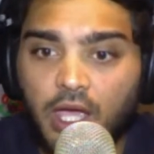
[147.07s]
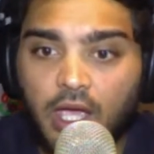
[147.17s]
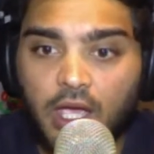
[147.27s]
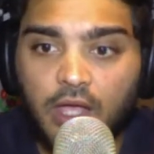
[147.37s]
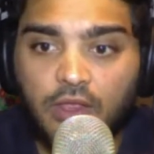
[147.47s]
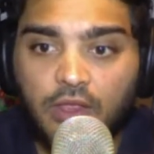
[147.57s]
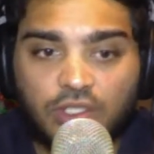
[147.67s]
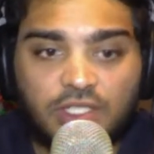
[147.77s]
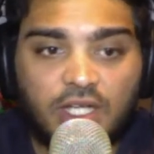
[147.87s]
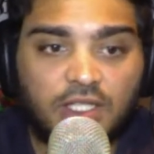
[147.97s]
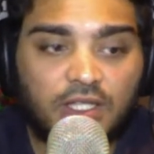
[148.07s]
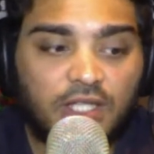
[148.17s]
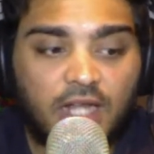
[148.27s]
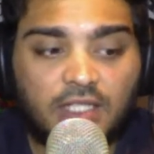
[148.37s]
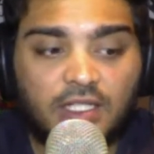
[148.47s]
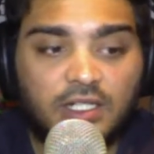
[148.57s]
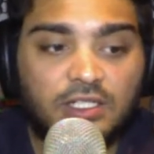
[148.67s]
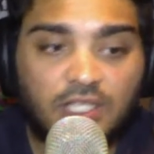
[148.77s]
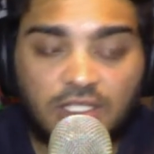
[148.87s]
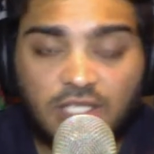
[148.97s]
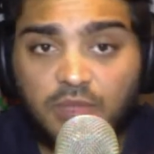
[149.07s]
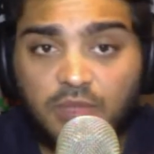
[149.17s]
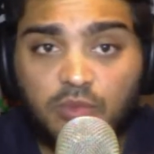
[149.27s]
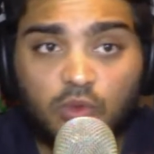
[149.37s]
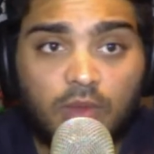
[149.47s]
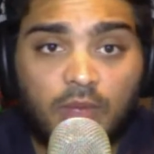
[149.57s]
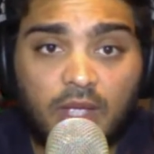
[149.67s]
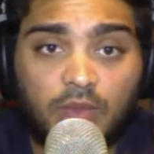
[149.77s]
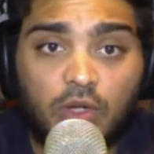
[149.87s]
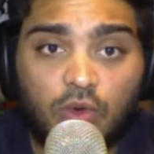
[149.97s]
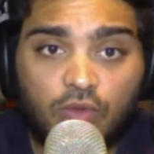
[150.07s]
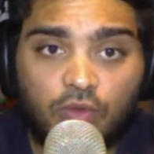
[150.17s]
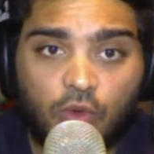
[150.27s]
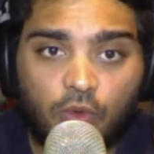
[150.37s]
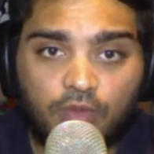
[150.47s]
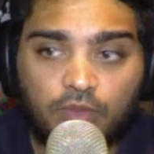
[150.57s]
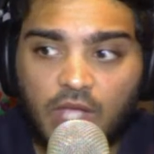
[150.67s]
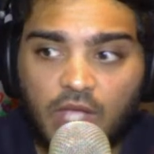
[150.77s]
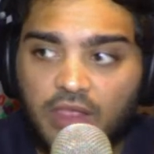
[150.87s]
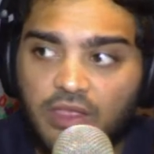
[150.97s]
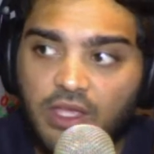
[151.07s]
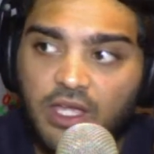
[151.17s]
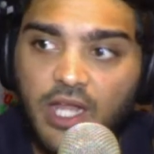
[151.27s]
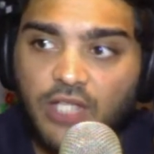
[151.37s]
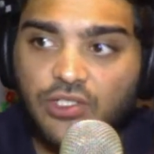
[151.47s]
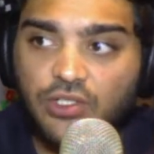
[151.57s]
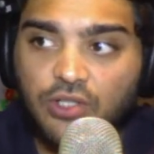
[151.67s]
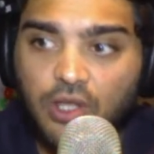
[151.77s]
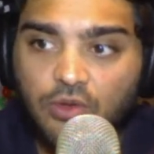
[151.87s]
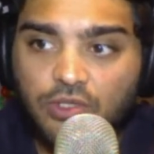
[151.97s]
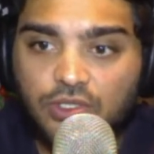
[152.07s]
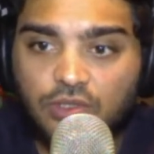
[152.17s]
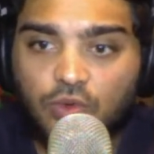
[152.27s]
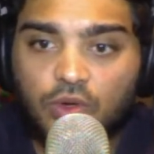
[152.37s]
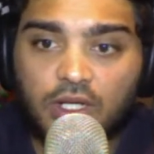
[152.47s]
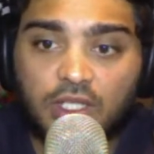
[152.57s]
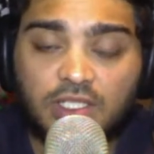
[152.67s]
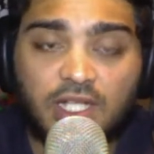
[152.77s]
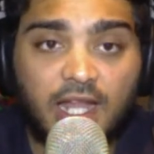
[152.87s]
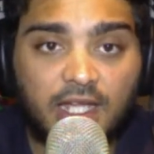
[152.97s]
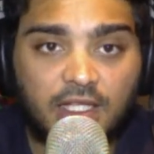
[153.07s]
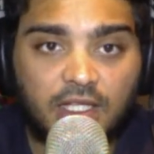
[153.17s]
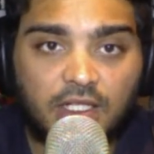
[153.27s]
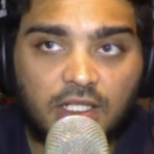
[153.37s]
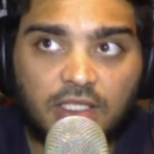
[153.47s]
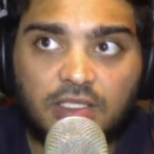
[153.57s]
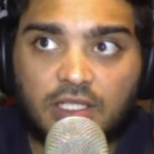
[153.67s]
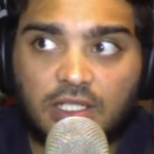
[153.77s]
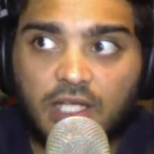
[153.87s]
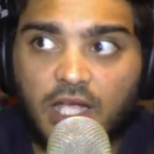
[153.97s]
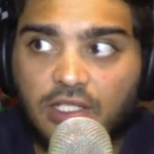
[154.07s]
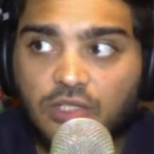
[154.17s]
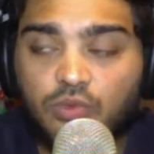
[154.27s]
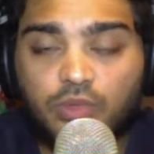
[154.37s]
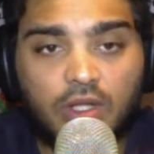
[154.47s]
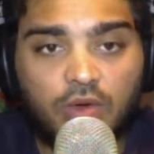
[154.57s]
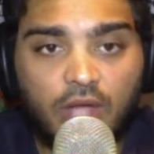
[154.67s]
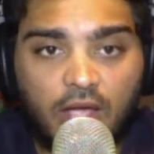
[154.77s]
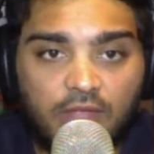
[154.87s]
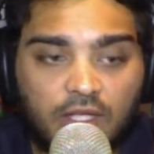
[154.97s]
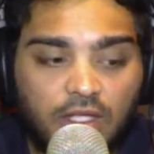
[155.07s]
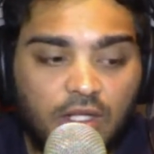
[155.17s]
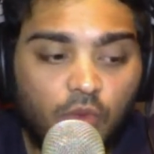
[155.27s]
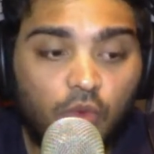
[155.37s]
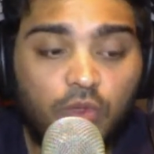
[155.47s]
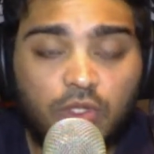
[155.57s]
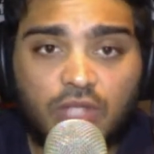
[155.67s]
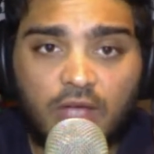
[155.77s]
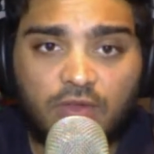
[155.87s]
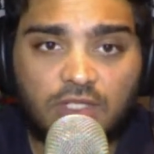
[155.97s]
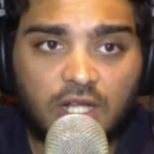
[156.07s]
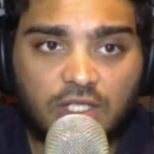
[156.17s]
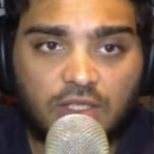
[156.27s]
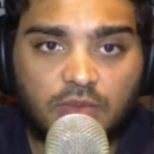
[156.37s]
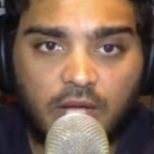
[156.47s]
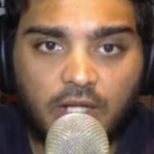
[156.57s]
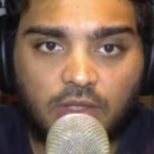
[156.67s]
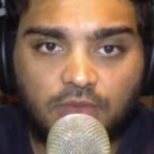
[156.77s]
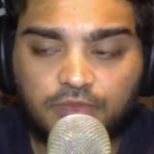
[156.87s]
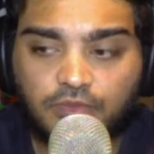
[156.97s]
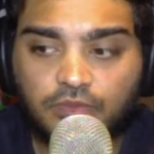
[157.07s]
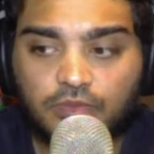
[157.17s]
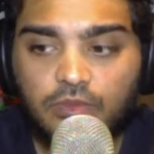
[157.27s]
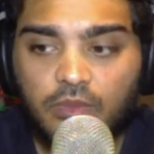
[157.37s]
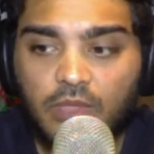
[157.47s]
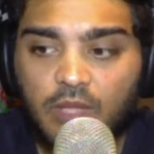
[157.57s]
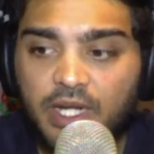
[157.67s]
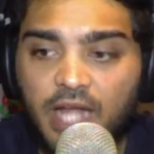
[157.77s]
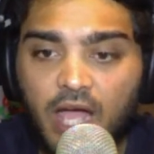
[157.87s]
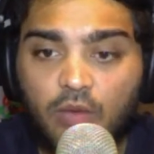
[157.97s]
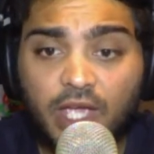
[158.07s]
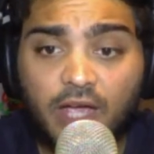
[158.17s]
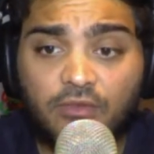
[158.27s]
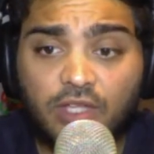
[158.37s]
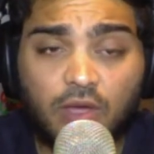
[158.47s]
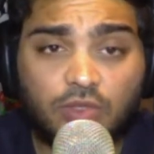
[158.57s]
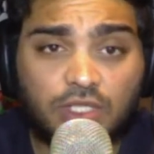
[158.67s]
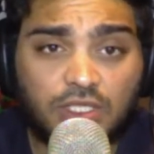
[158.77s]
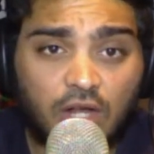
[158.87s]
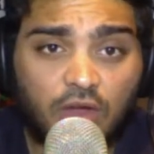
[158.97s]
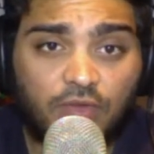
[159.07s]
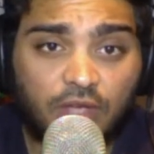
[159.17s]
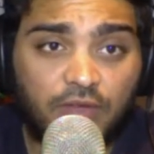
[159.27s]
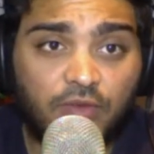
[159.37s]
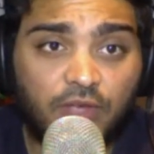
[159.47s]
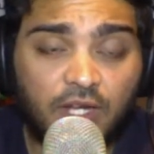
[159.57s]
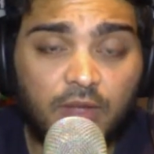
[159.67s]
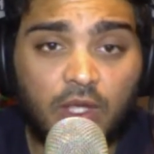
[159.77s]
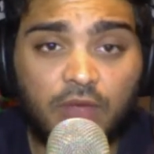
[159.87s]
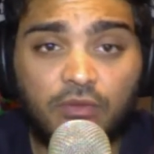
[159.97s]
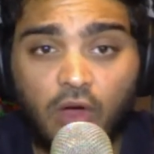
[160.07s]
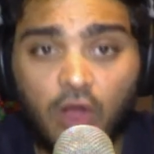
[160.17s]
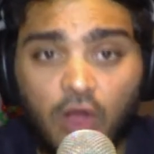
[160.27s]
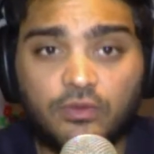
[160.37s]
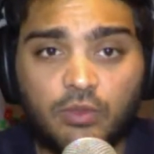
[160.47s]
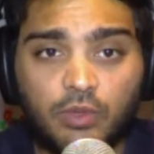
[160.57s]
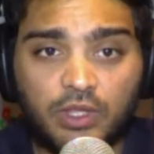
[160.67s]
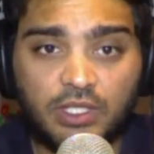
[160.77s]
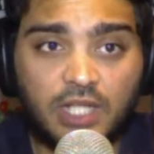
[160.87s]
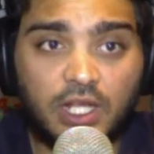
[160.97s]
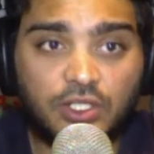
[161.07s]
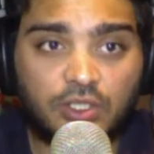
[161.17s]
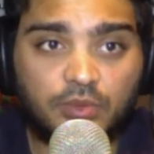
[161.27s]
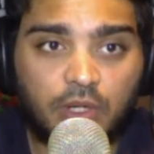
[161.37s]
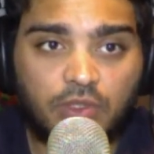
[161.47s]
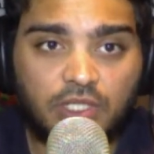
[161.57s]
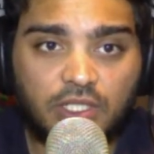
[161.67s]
There are certain characteristics that people will maybe look for. Now, I think a national coach or a selector in certain countries, we don't have that anymore. We used to have a selection panel, but now we have the coaches that are very, very involved with the selection process.